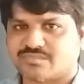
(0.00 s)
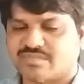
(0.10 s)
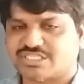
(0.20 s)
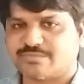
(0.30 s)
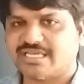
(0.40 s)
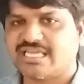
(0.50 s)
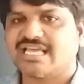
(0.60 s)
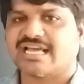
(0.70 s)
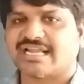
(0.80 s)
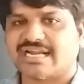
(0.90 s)
Must
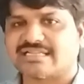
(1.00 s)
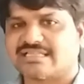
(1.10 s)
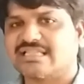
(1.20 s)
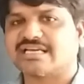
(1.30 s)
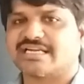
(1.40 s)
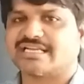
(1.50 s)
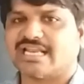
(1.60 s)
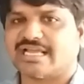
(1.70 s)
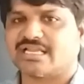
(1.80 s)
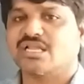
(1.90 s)
be greater than the
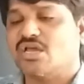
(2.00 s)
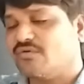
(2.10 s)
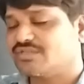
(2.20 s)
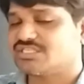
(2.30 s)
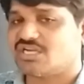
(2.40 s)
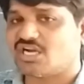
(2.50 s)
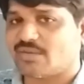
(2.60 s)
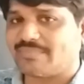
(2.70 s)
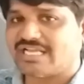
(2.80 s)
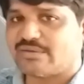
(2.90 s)
critical angle, which is not
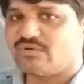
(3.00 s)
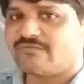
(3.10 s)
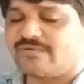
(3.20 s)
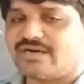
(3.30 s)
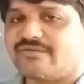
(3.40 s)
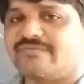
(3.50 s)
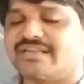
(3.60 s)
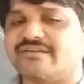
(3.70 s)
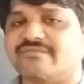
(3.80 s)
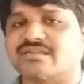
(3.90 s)
applicable for
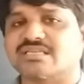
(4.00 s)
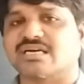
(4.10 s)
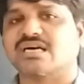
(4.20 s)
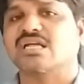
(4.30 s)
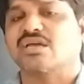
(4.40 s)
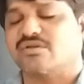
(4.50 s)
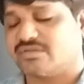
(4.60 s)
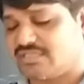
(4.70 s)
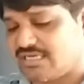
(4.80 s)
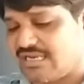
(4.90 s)
whenever
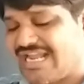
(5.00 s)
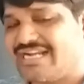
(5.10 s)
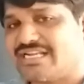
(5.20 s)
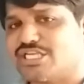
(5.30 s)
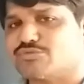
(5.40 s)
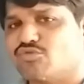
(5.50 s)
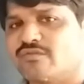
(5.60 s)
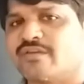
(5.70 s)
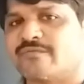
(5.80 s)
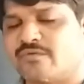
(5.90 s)
the light ray is
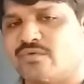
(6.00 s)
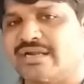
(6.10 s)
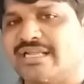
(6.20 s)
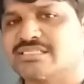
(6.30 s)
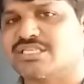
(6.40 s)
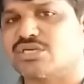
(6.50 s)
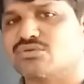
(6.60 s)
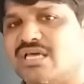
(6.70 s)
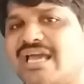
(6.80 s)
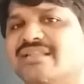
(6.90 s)
moving from one denser
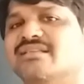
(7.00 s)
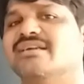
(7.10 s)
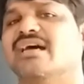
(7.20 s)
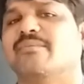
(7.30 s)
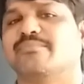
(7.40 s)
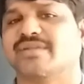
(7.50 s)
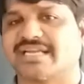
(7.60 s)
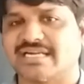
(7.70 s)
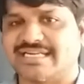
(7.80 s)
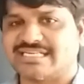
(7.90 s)
to the another
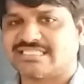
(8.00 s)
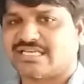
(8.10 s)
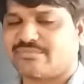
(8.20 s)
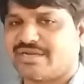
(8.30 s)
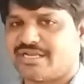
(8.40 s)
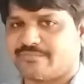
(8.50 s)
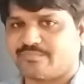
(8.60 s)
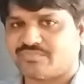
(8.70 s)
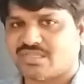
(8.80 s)
optical denser medium.